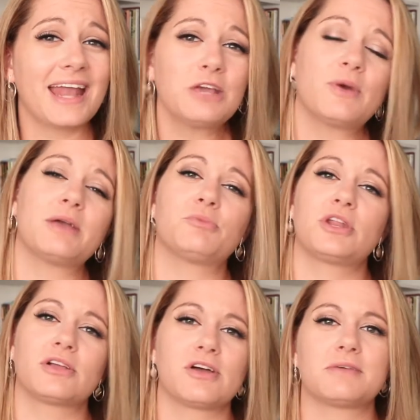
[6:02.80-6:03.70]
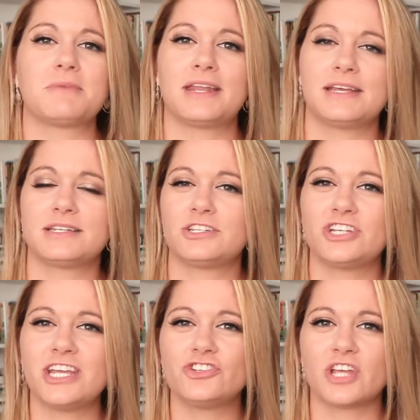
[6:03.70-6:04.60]
anyway and putting a lot of money into
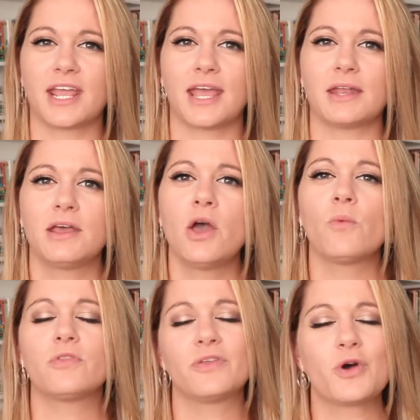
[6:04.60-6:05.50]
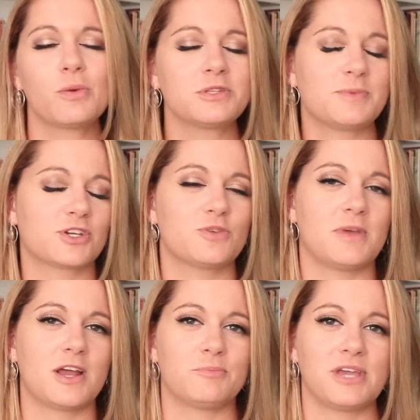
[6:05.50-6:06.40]
changing it, well, then the home inspection
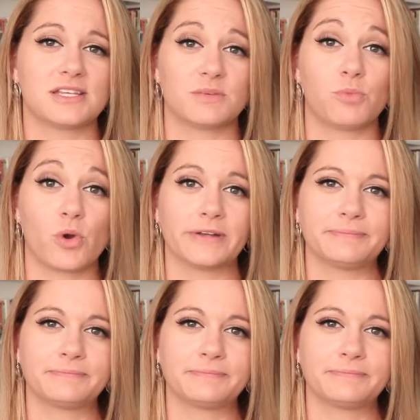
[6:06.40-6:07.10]
may not be as important.